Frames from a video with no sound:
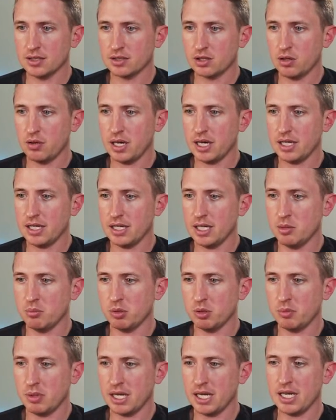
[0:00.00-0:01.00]
let's go ahead and
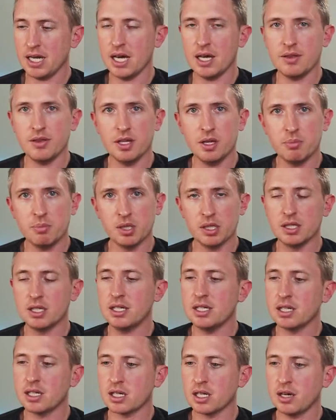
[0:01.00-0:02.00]
implement the
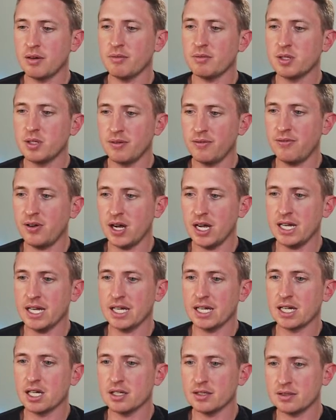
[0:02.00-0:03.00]
ability to define
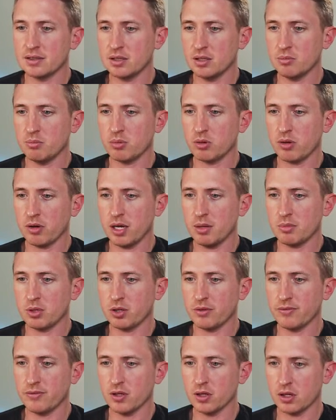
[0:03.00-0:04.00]
a custom
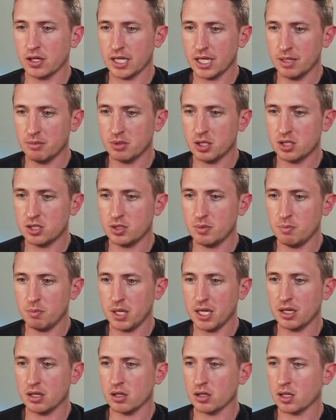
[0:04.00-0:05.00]
parameter for our image
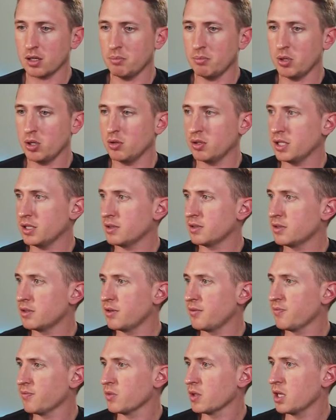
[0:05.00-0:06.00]
banner component.
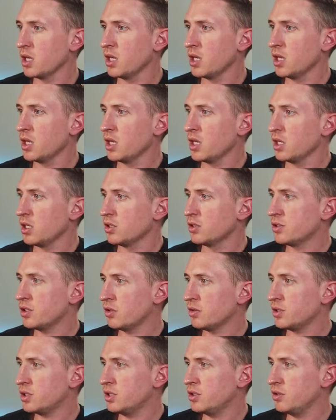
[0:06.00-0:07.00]

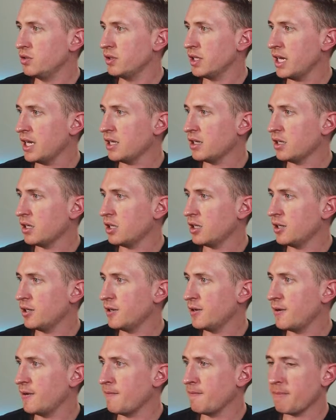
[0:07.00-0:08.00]
So to do that,
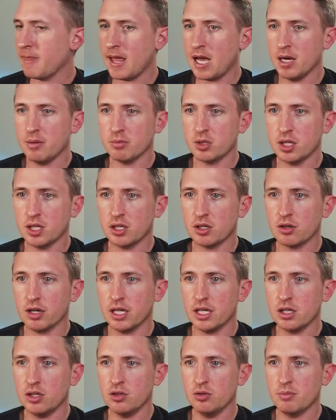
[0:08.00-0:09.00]
I'm going to
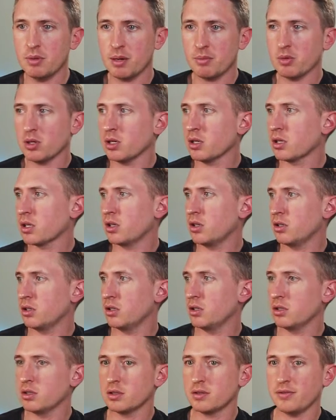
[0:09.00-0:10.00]
create a new member
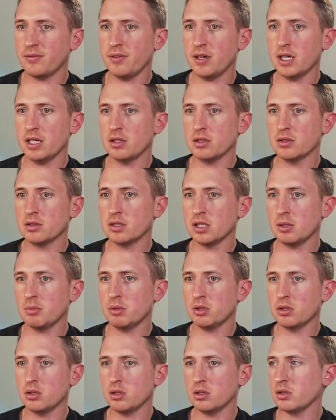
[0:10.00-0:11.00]
called final
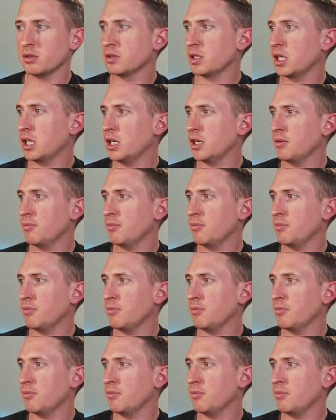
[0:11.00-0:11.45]
double